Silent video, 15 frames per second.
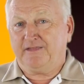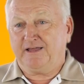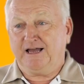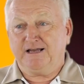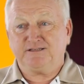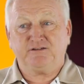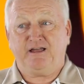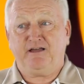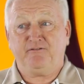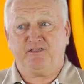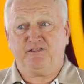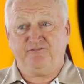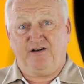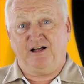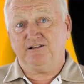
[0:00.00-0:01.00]
You guys are having
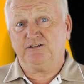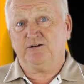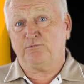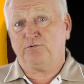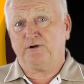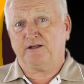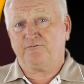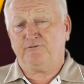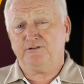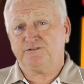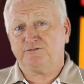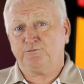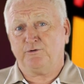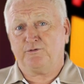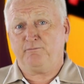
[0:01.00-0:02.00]
the Faldo
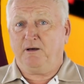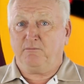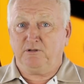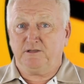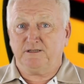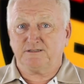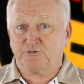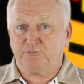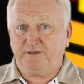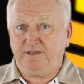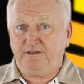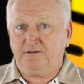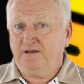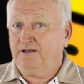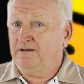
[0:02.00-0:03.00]
breakfast with Bubble and
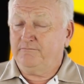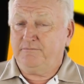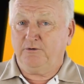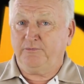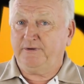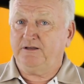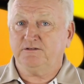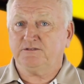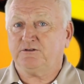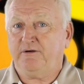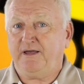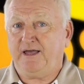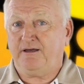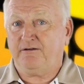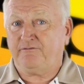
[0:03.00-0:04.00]
Squeak, but we also
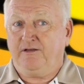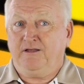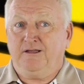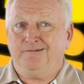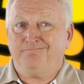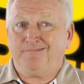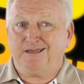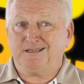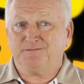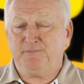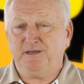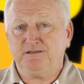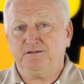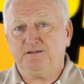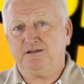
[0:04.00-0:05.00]
have Eggs
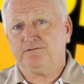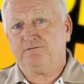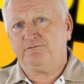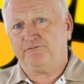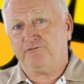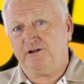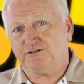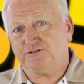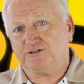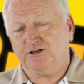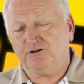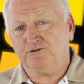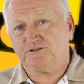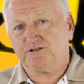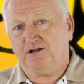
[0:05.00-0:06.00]
Benedict, French
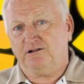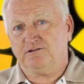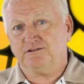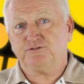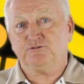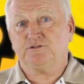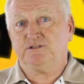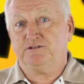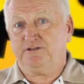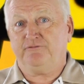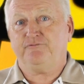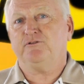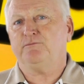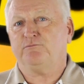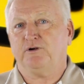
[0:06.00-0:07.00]
toast, all sorts of
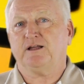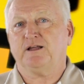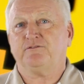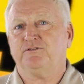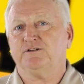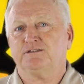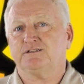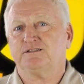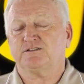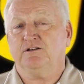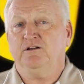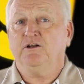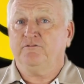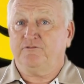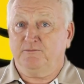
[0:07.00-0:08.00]
different breakfasts
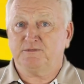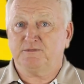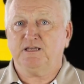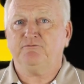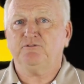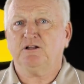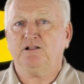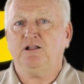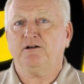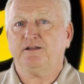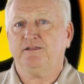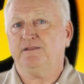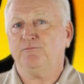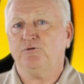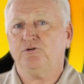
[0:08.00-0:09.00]
from 7 o'clock in the